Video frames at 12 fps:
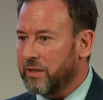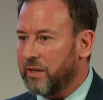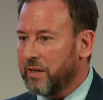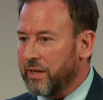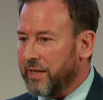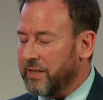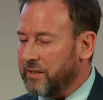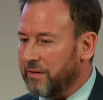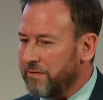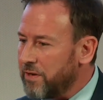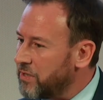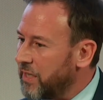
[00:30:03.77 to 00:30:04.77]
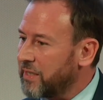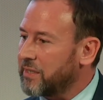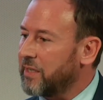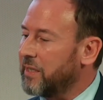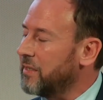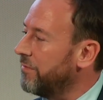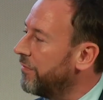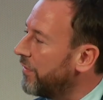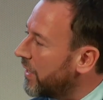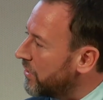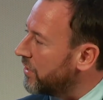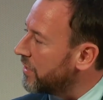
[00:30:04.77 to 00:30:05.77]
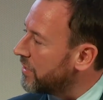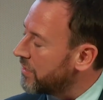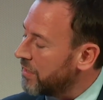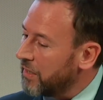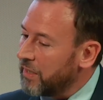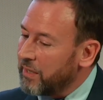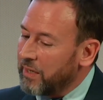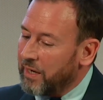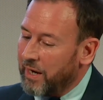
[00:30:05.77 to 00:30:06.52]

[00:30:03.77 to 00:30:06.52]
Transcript: Mm-hmm. He's enthusiastic, he's infectious. Mm-hmm.